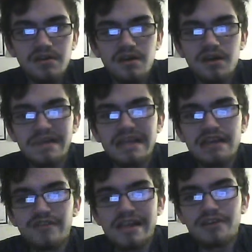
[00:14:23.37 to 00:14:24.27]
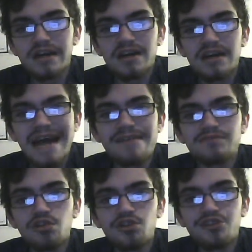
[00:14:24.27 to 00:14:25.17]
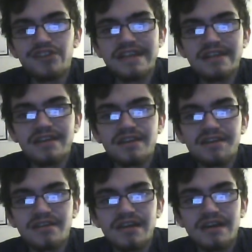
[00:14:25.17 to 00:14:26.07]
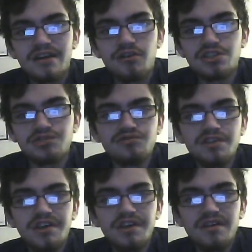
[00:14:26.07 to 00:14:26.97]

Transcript: A me creator, like an avatar thing, like a cartoon.